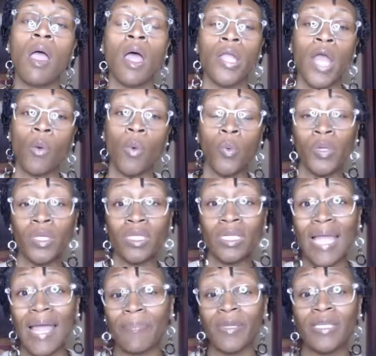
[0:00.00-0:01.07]
Now, when we look
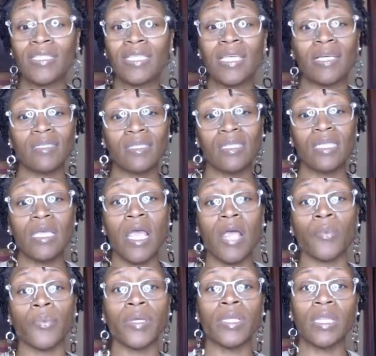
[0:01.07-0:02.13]
at PTSD
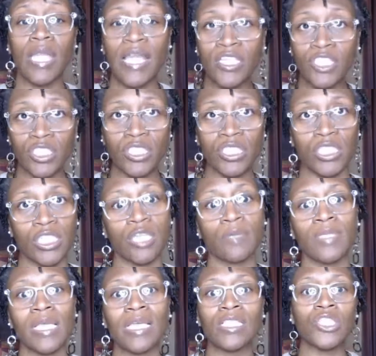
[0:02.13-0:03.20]
and relationships,
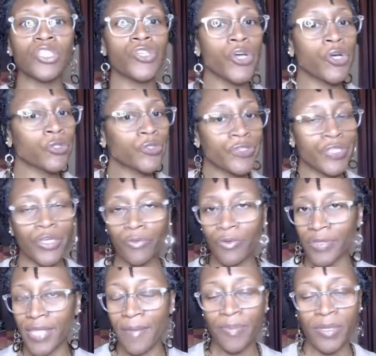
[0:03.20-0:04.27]
it's no
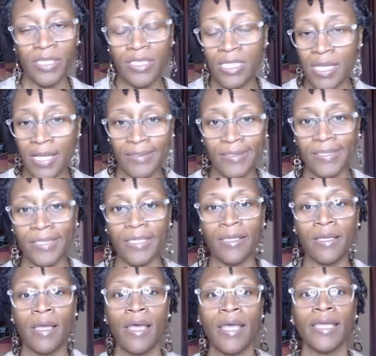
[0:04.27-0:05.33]
secret that
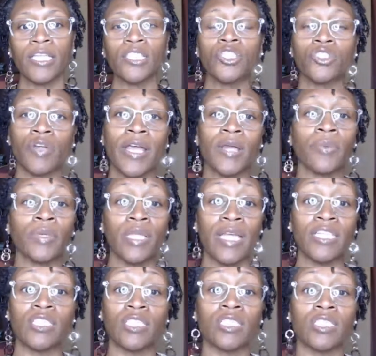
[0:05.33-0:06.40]
PTSD can strain
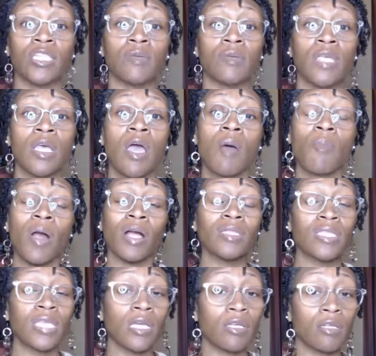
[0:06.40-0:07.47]
relationships,
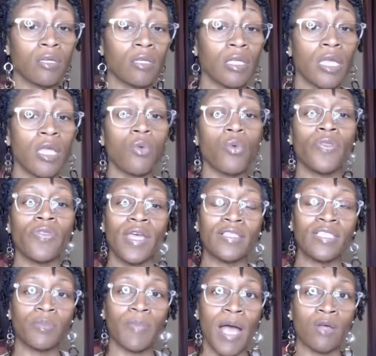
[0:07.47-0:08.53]
particularly with a
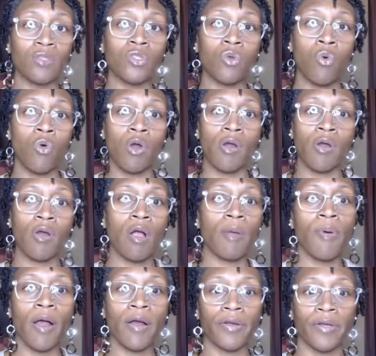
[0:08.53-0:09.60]
spouse or a
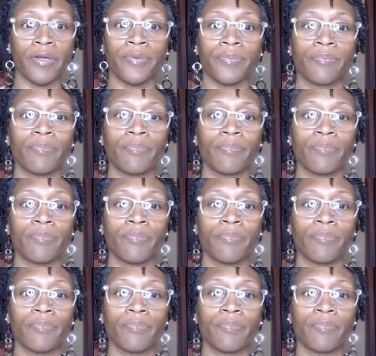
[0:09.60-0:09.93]
partner.